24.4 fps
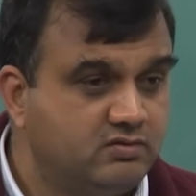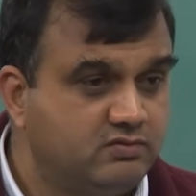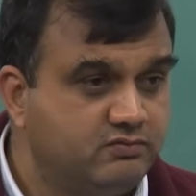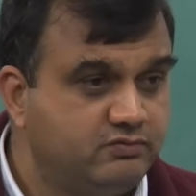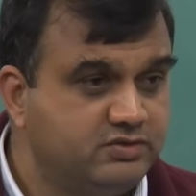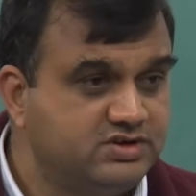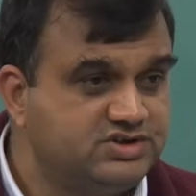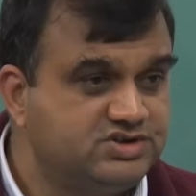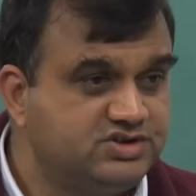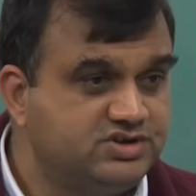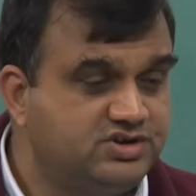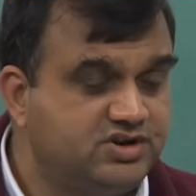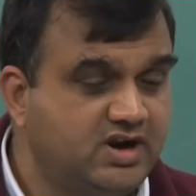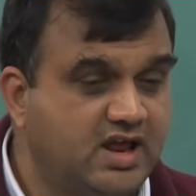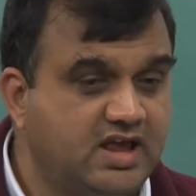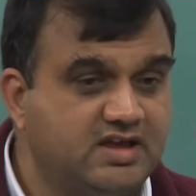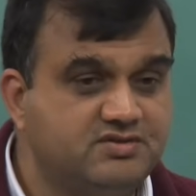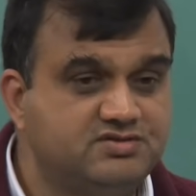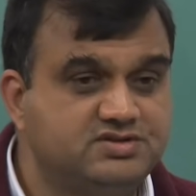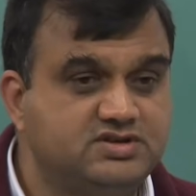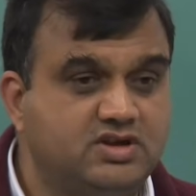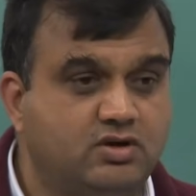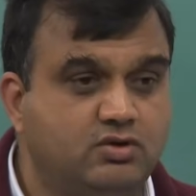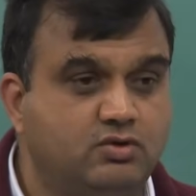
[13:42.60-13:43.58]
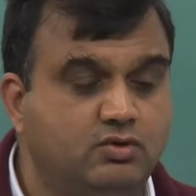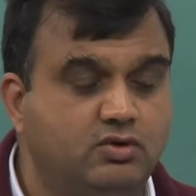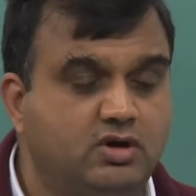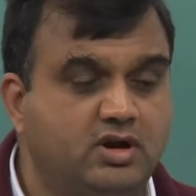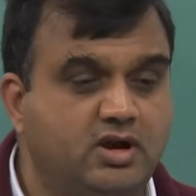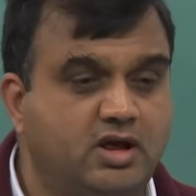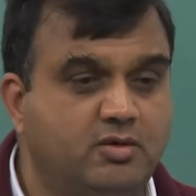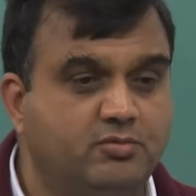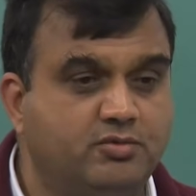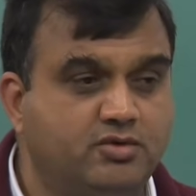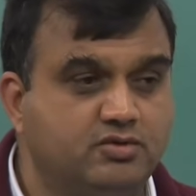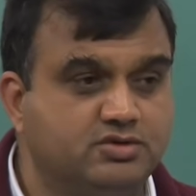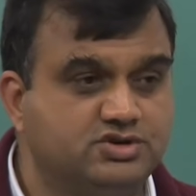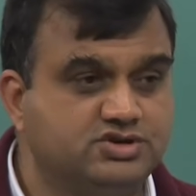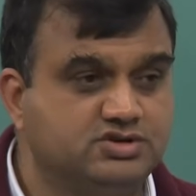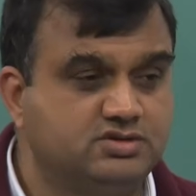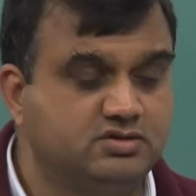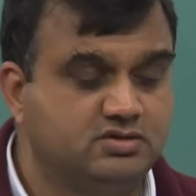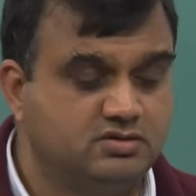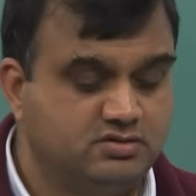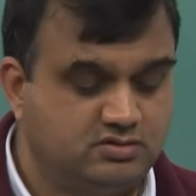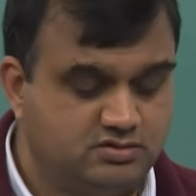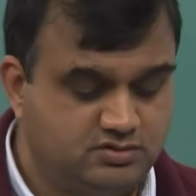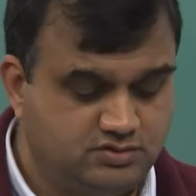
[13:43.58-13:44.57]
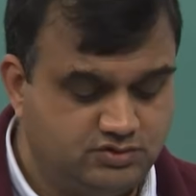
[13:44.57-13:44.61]
which drives the whole approach.
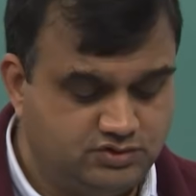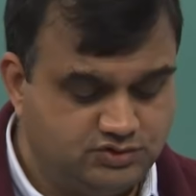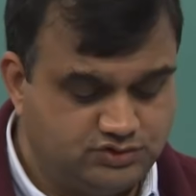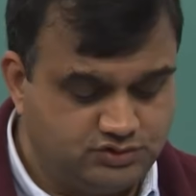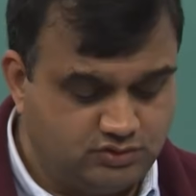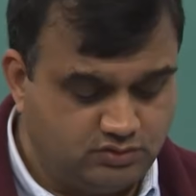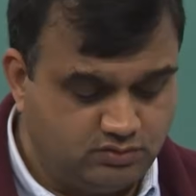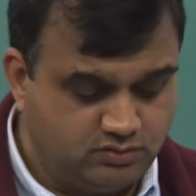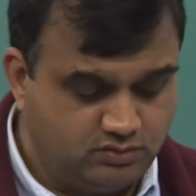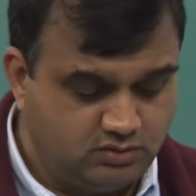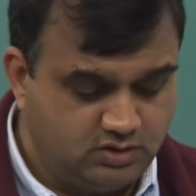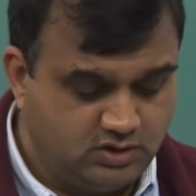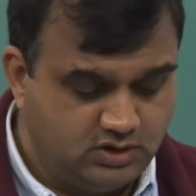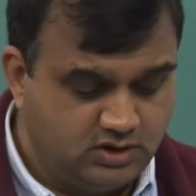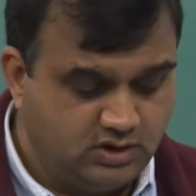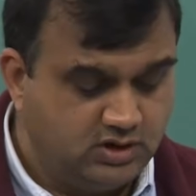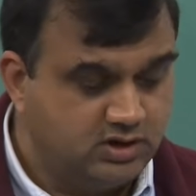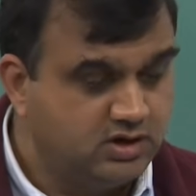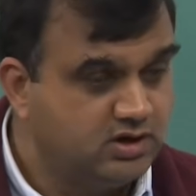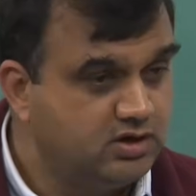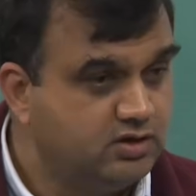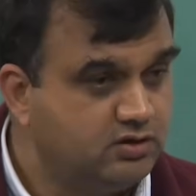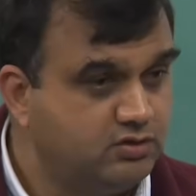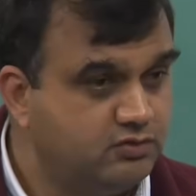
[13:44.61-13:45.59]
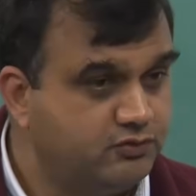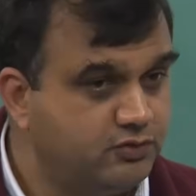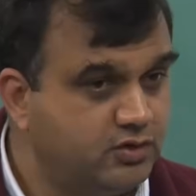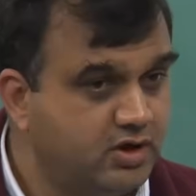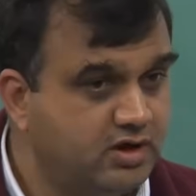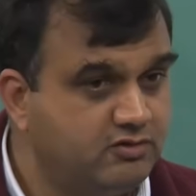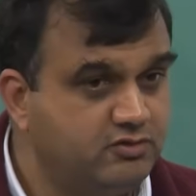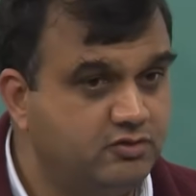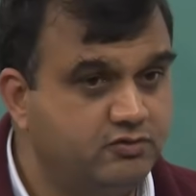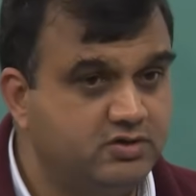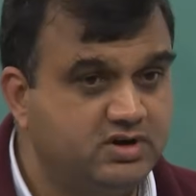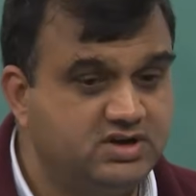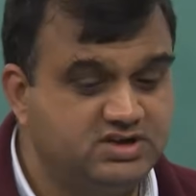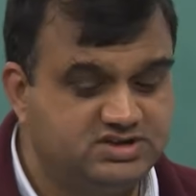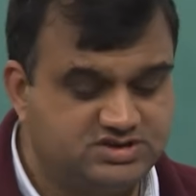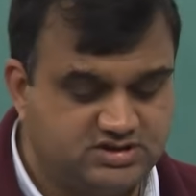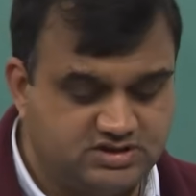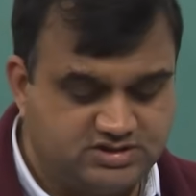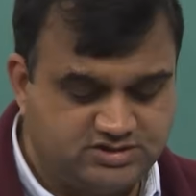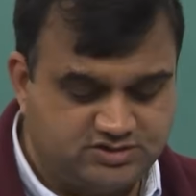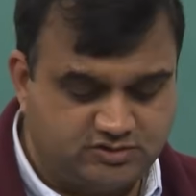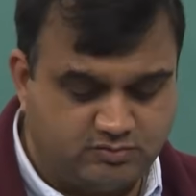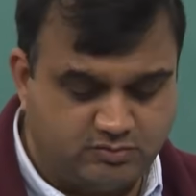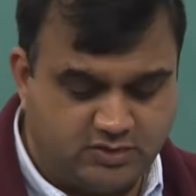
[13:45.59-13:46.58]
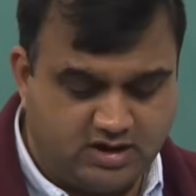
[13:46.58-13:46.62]
So, if you have a very
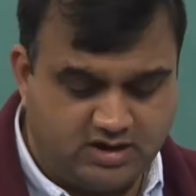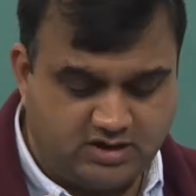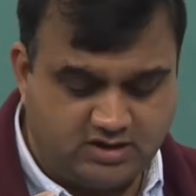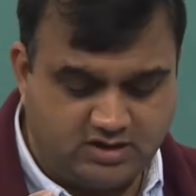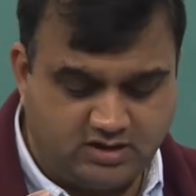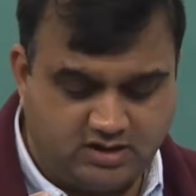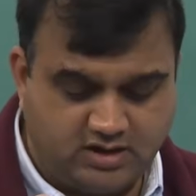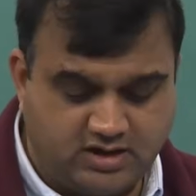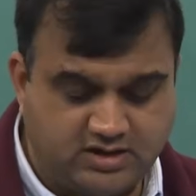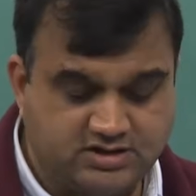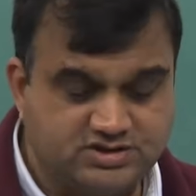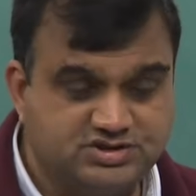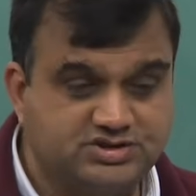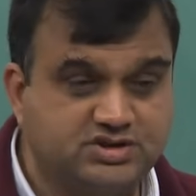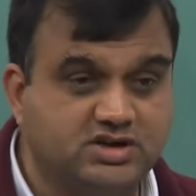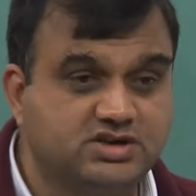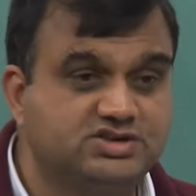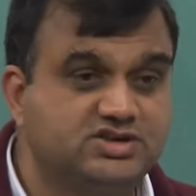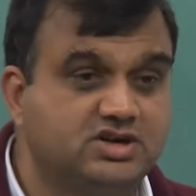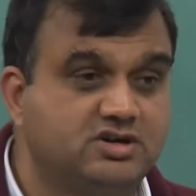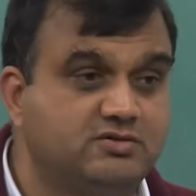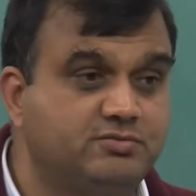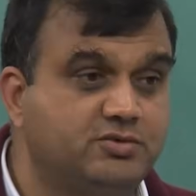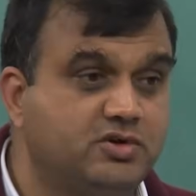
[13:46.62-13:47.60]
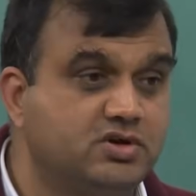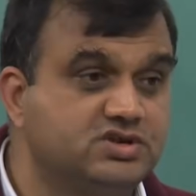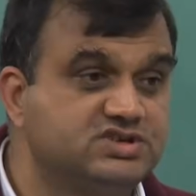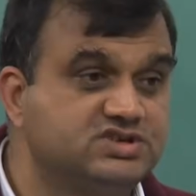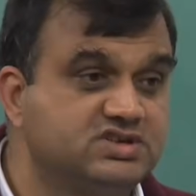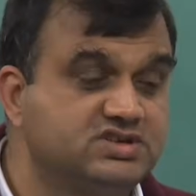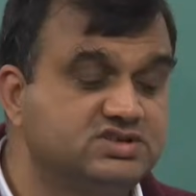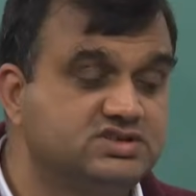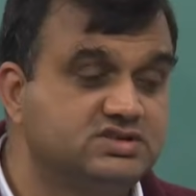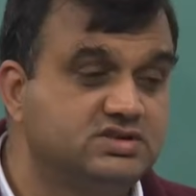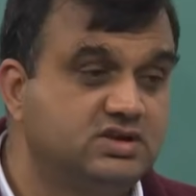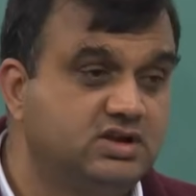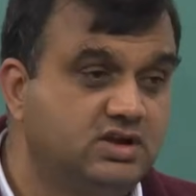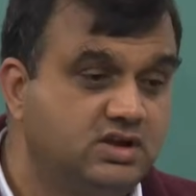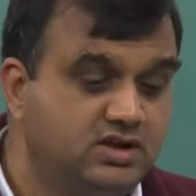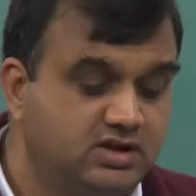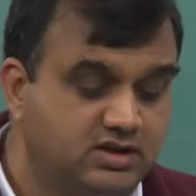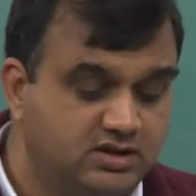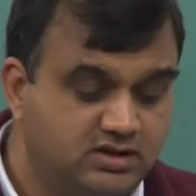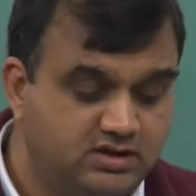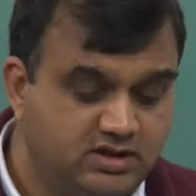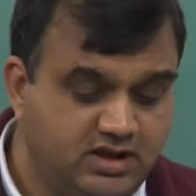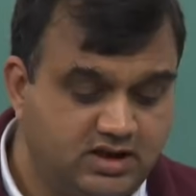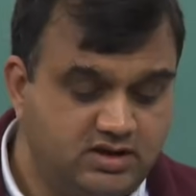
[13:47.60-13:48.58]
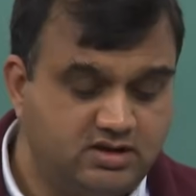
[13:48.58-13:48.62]
systematic and structured process,
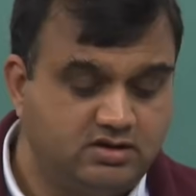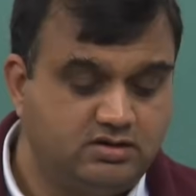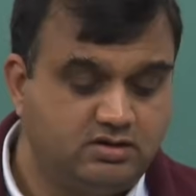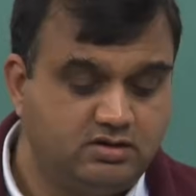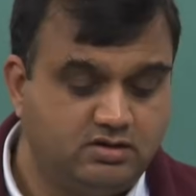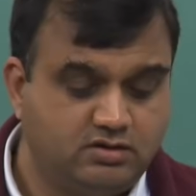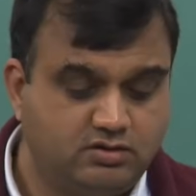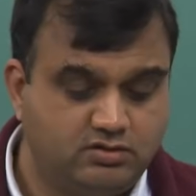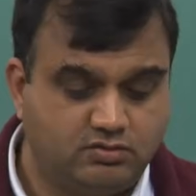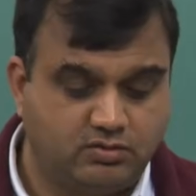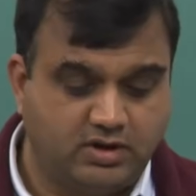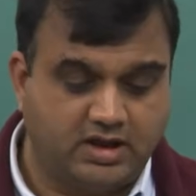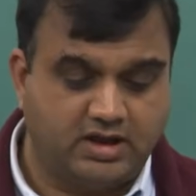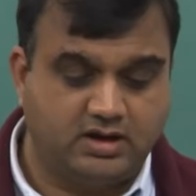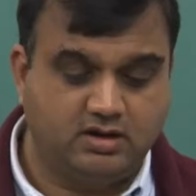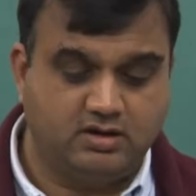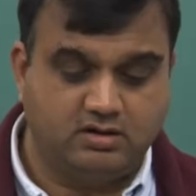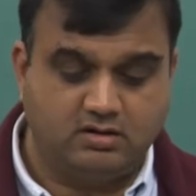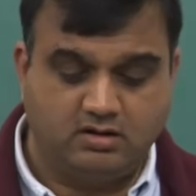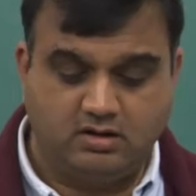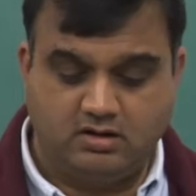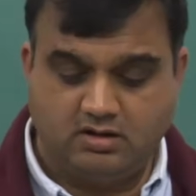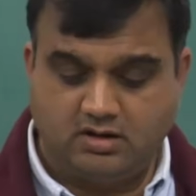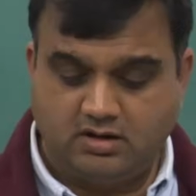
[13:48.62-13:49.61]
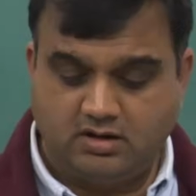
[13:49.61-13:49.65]
then you can